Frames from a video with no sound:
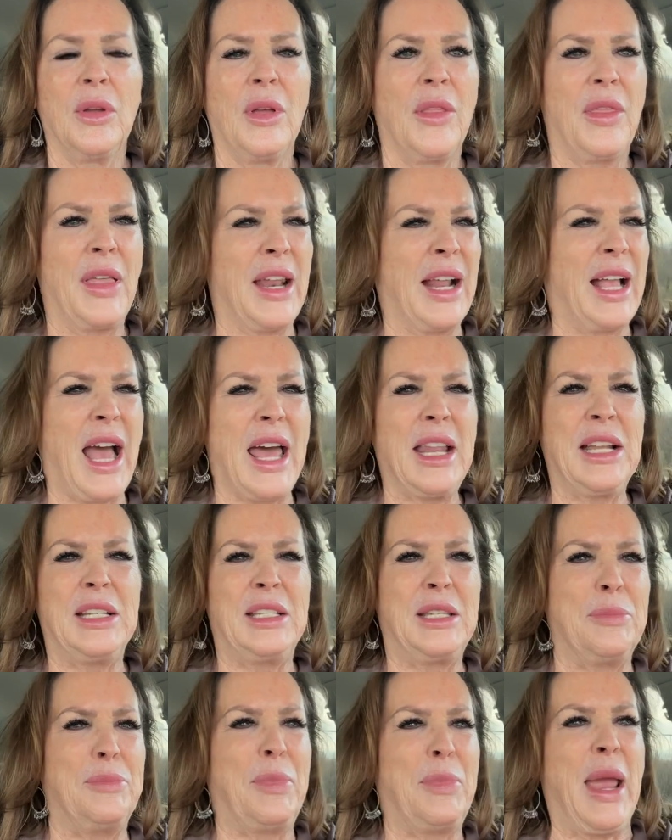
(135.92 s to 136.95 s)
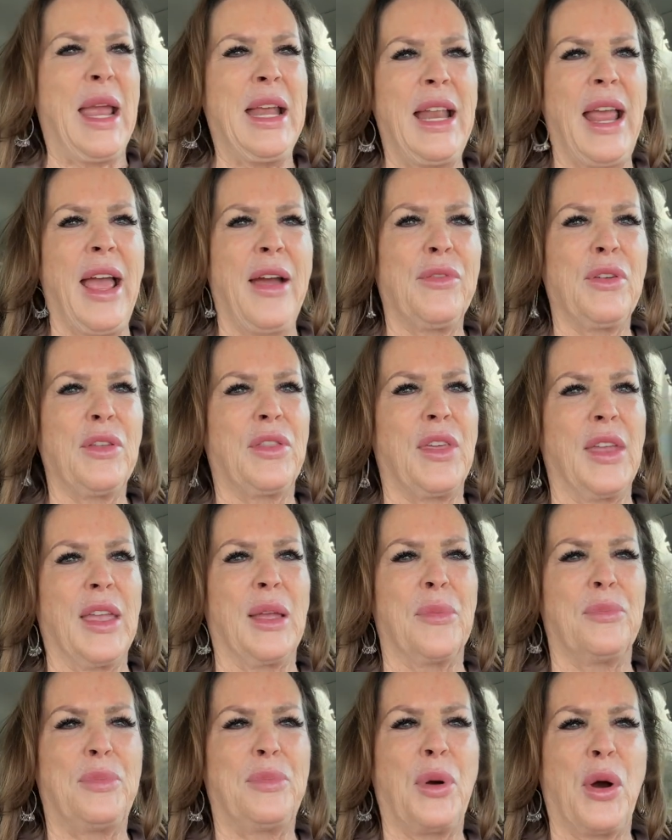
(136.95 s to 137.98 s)
that I got to debate everything
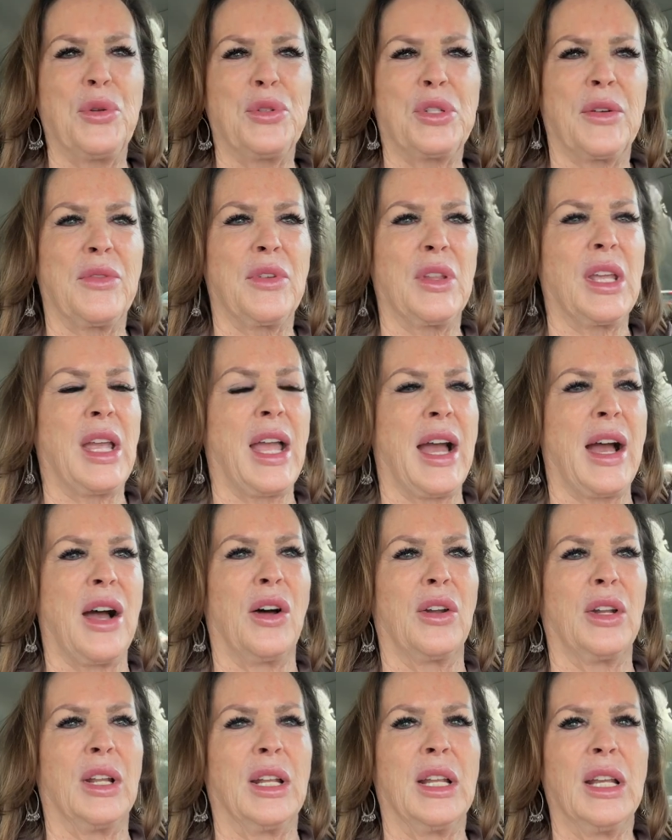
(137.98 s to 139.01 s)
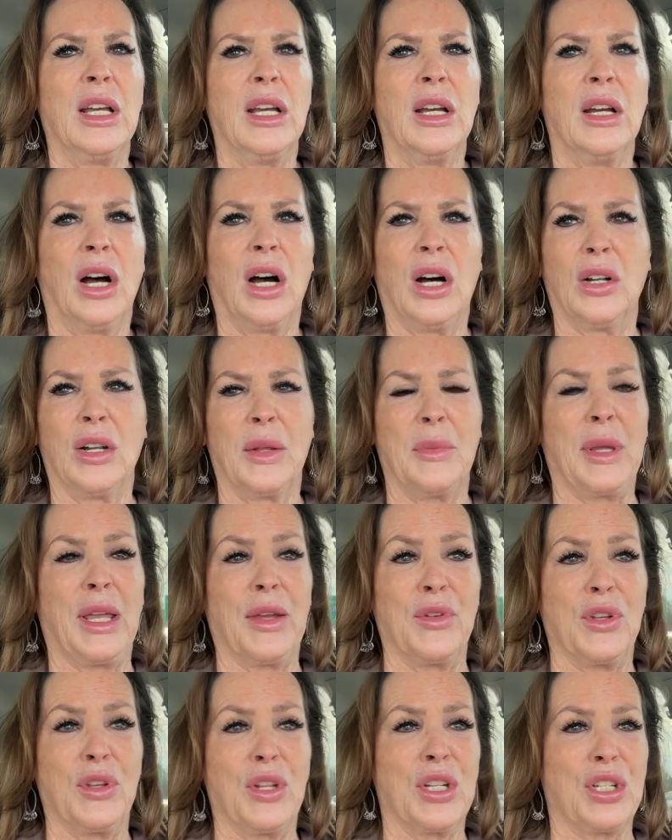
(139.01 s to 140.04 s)
and post everything out and oh let me
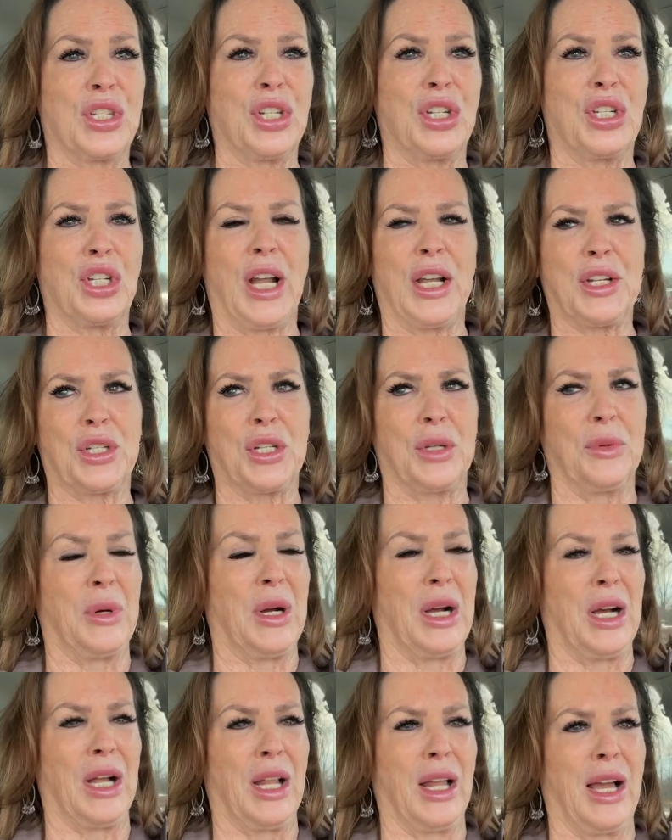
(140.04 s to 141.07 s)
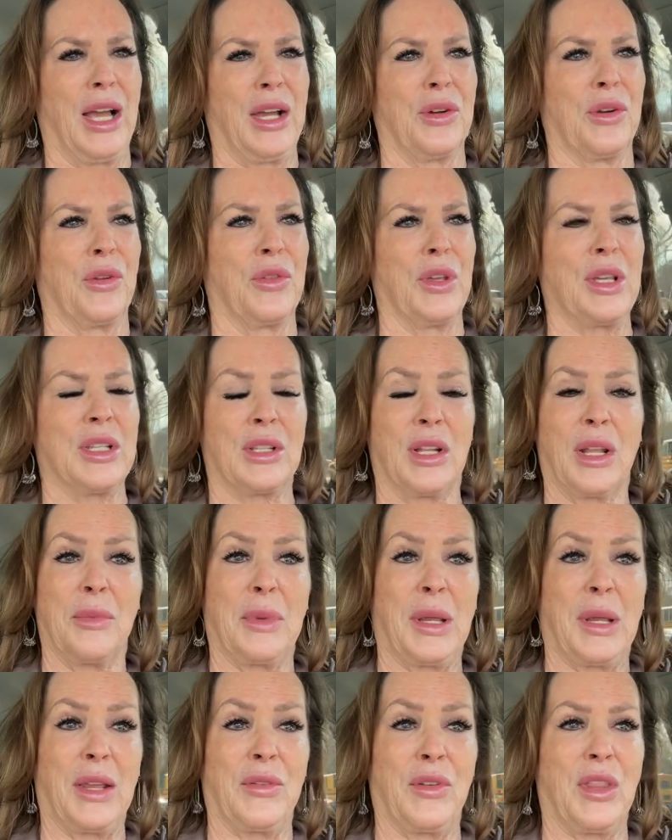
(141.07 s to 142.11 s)
give you this suggestion well I heard this and let
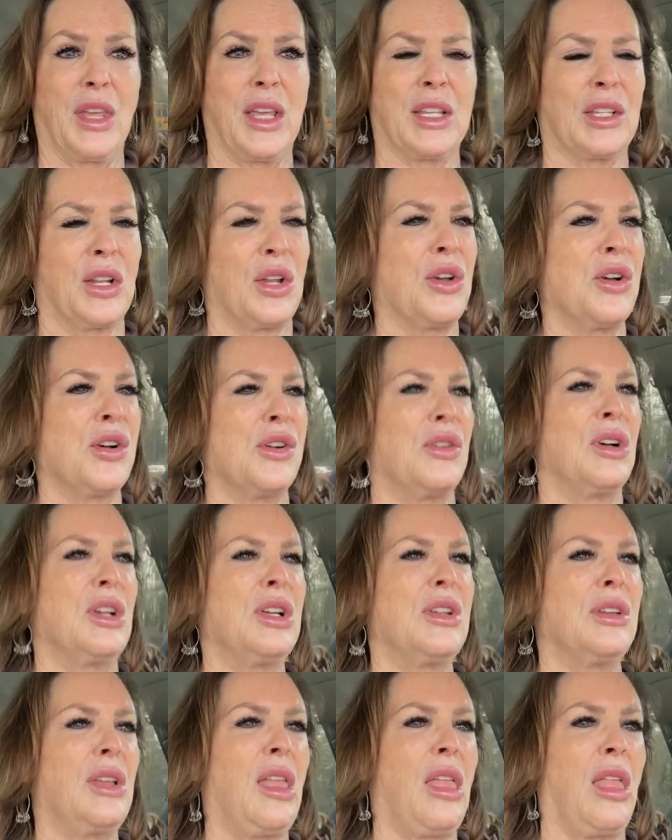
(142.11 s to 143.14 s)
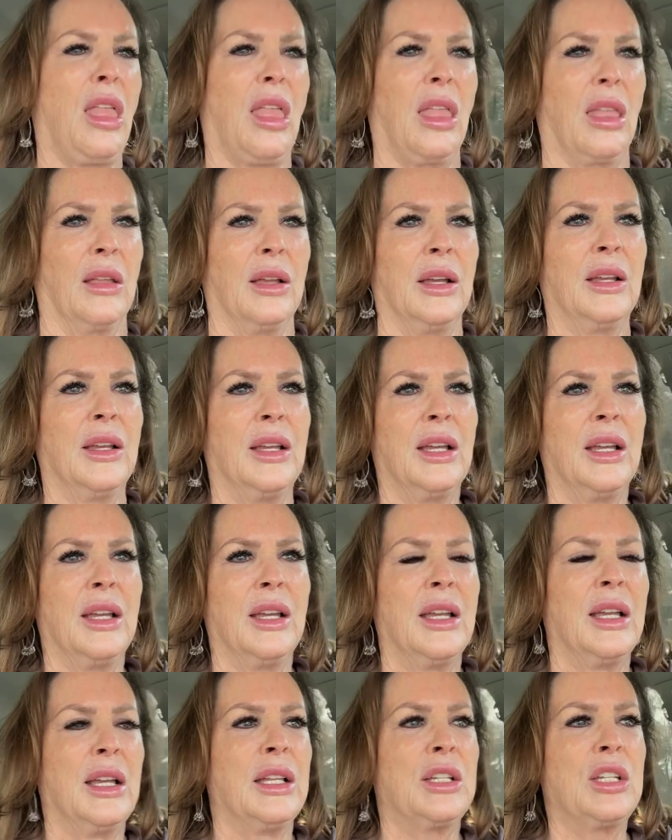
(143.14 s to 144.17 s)
me give you this and oh uh, uh, uh.
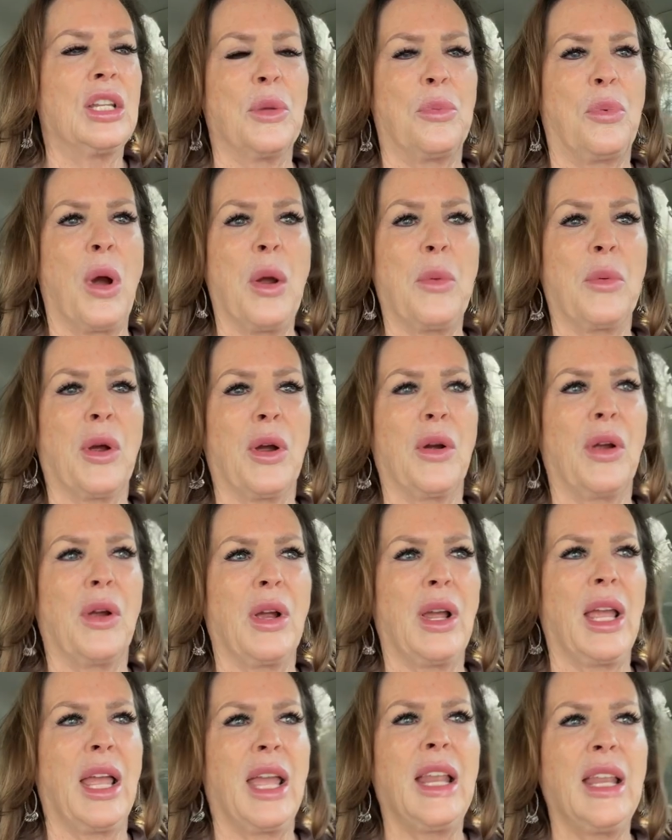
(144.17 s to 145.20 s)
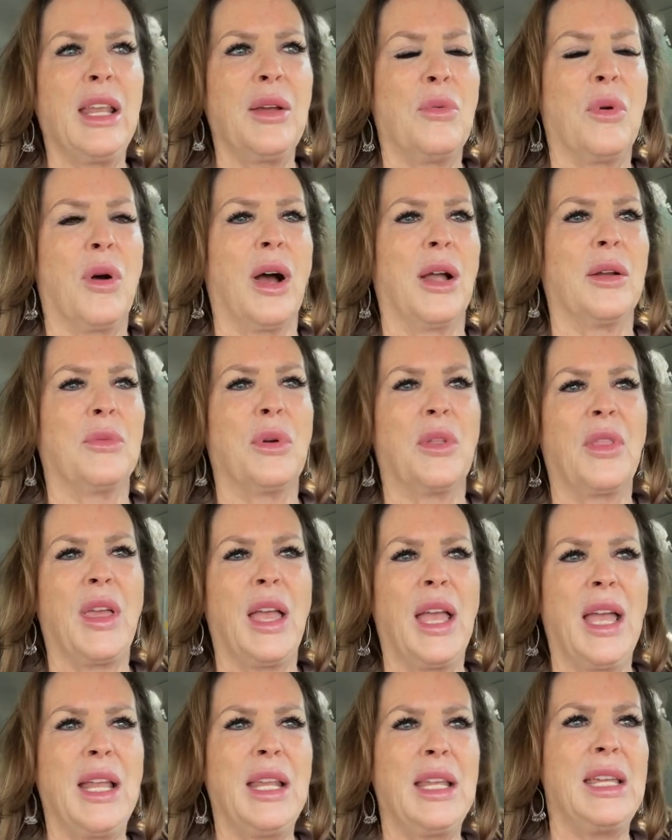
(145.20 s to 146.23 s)
to the point where anyone with
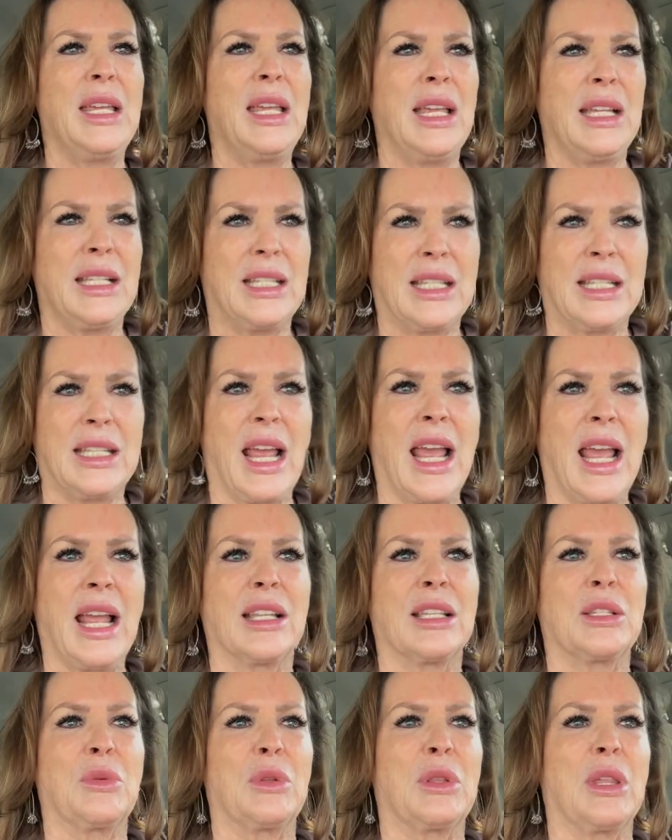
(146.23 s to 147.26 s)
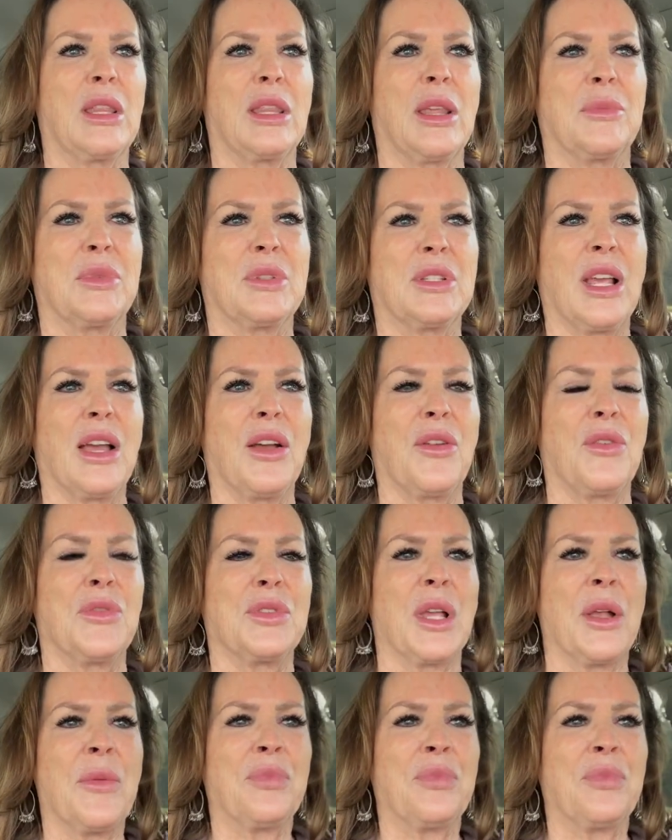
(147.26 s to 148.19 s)
any sense within themselves